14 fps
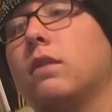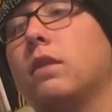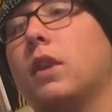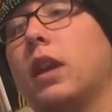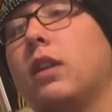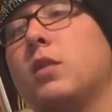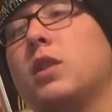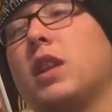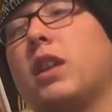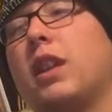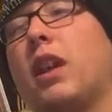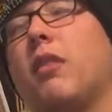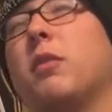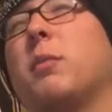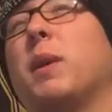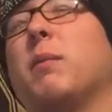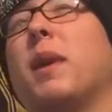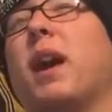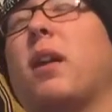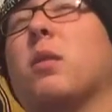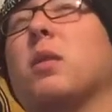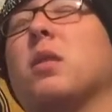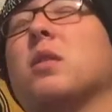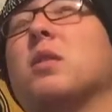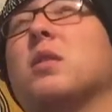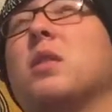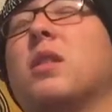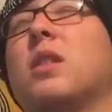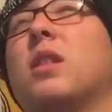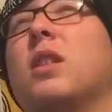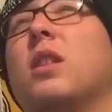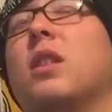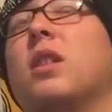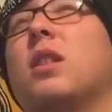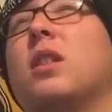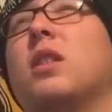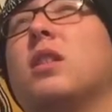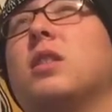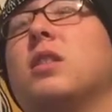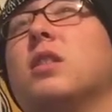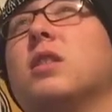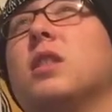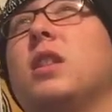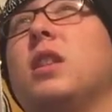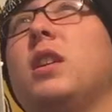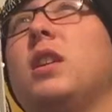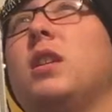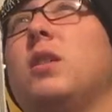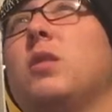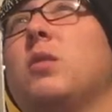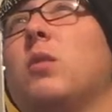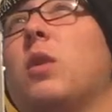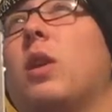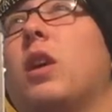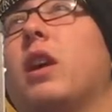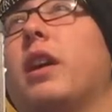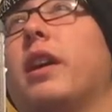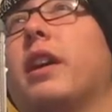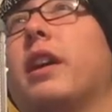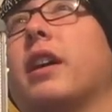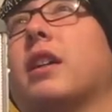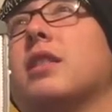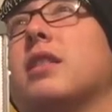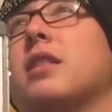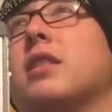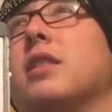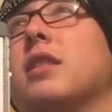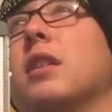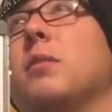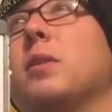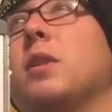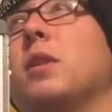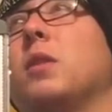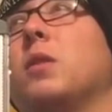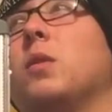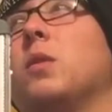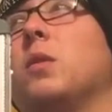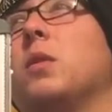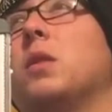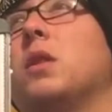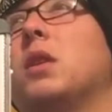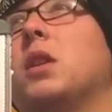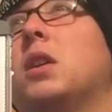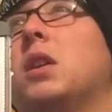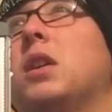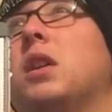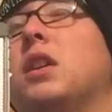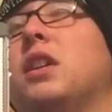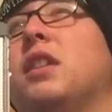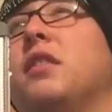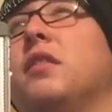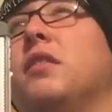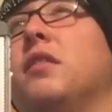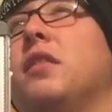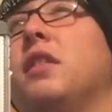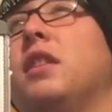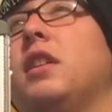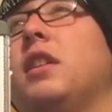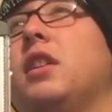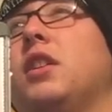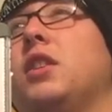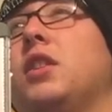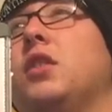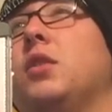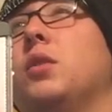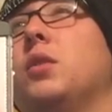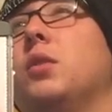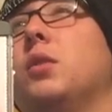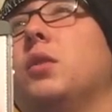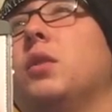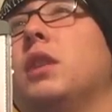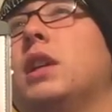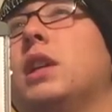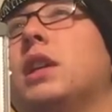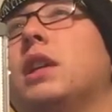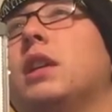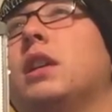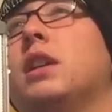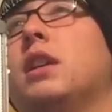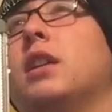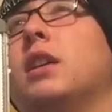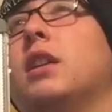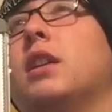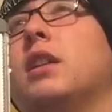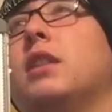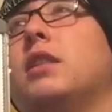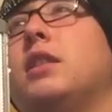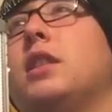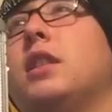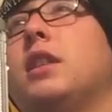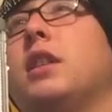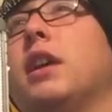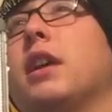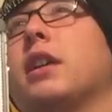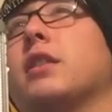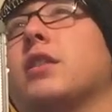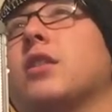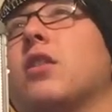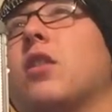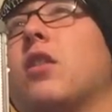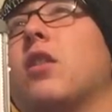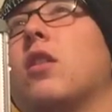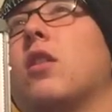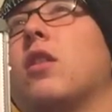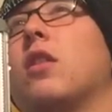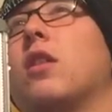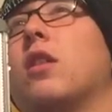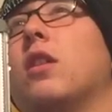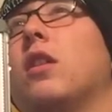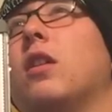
Can you say the alphabet backwards? Z, Y, X, W, V, U, T, S, R.